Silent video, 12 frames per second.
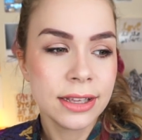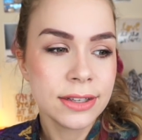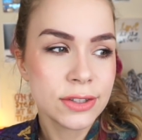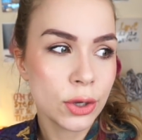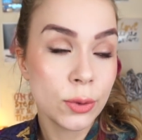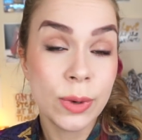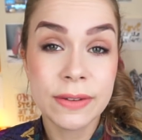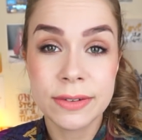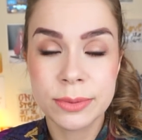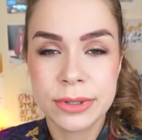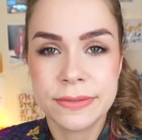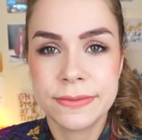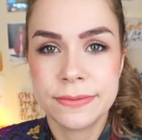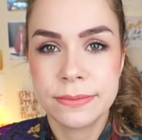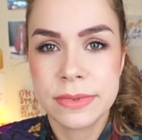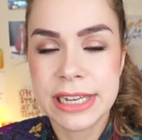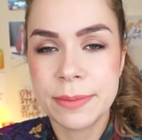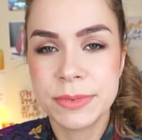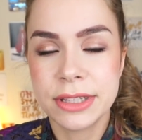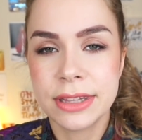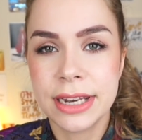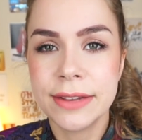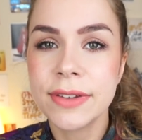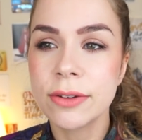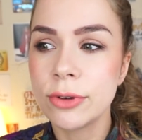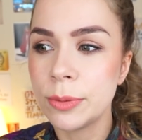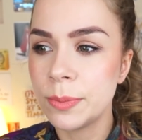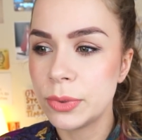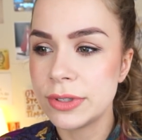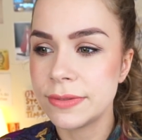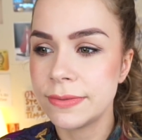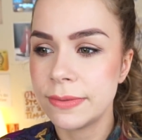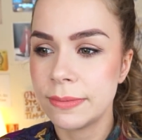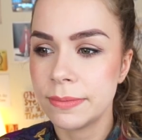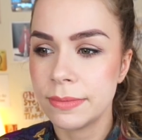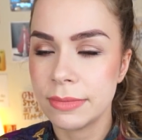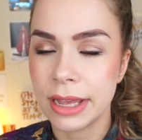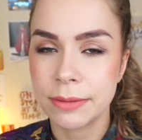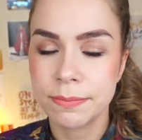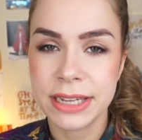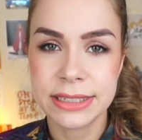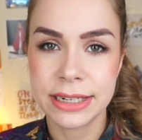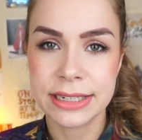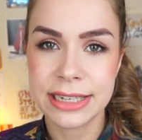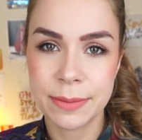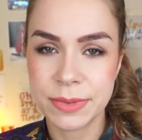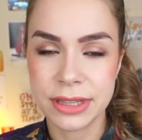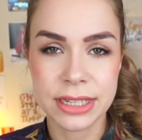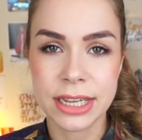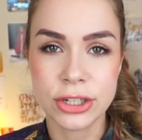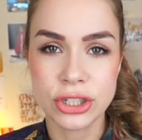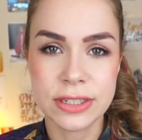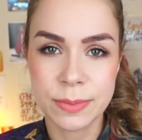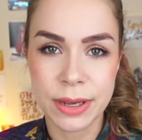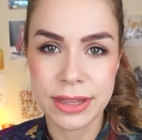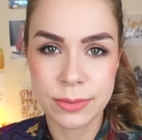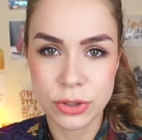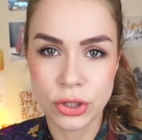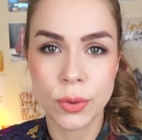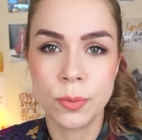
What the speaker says: So whoever would have slept in the living room would have like basically slept in the kitchen as well. There was